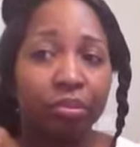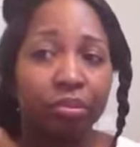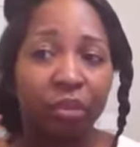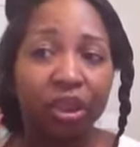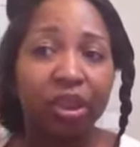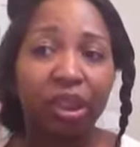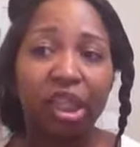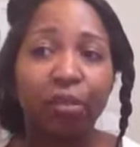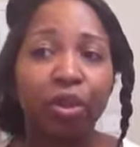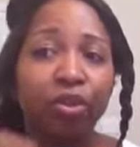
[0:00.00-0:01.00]
what the
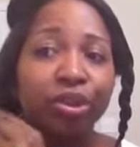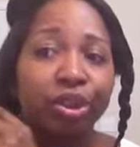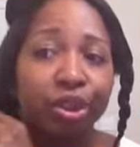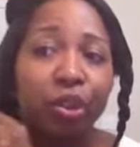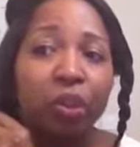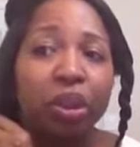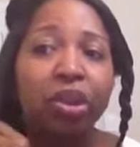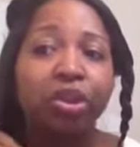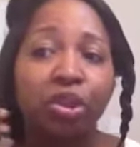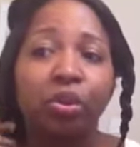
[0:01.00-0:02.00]
chemicals are
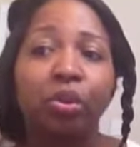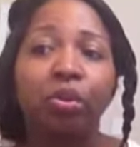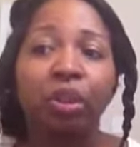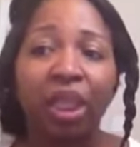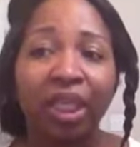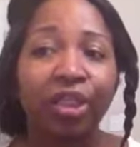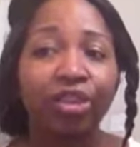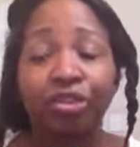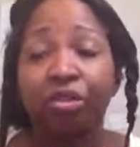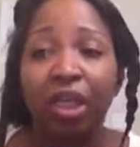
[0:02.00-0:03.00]
doing to get it
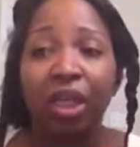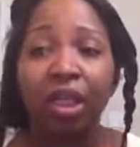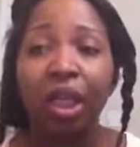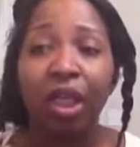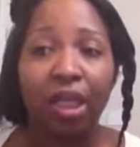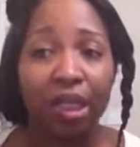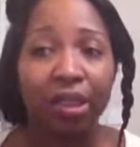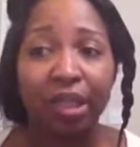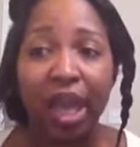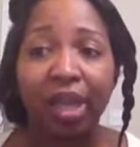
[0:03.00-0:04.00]
straight
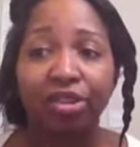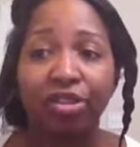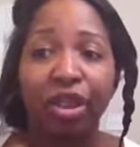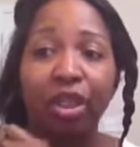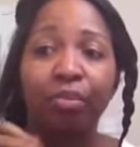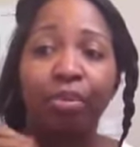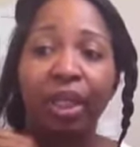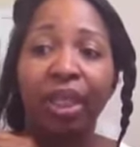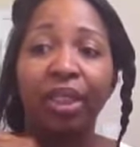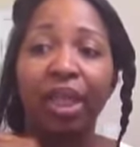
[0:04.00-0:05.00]
is actually
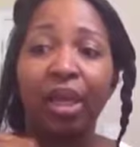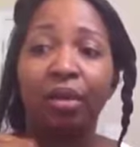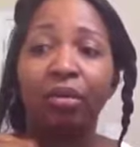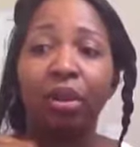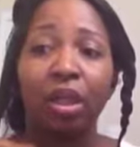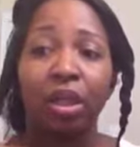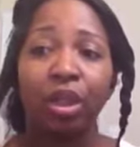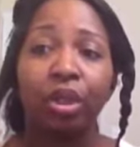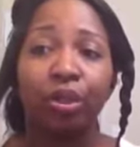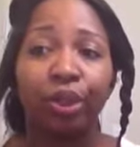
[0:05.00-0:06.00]
breaking down,
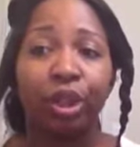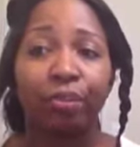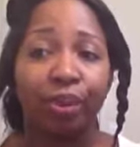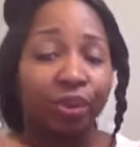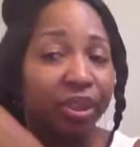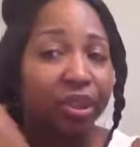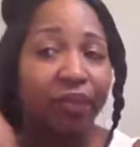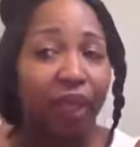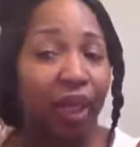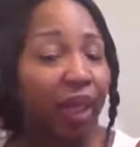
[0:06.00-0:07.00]
the components of
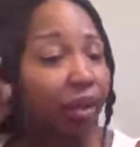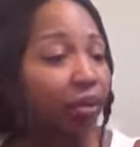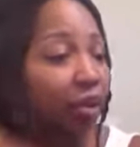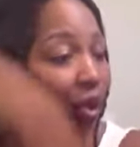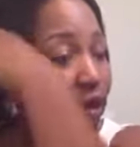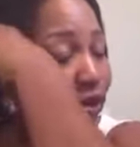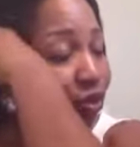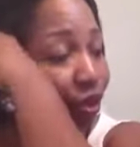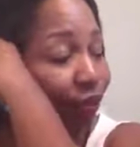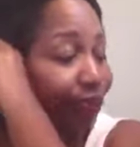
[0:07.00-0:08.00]
your hair.
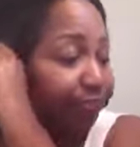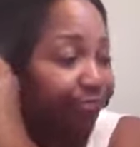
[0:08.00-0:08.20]
So,